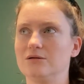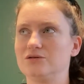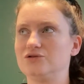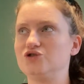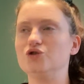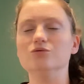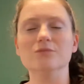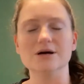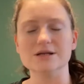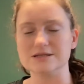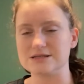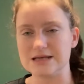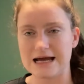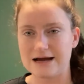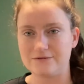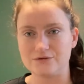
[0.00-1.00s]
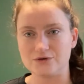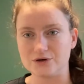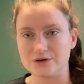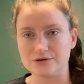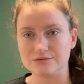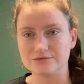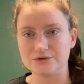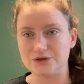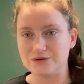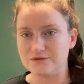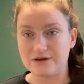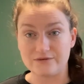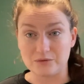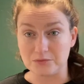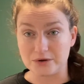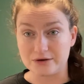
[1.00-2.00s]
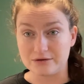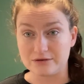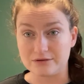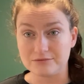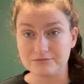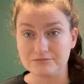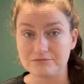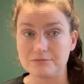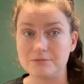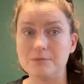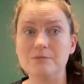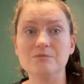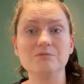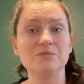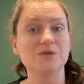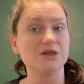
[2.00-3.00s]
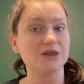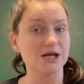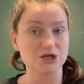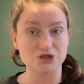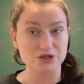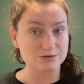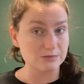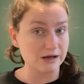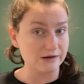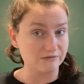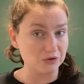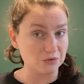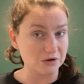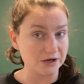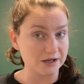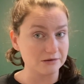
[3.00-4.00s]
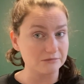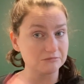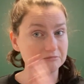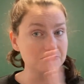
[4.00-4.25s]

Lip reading: 2 months after you've given birth. That's just my view on it.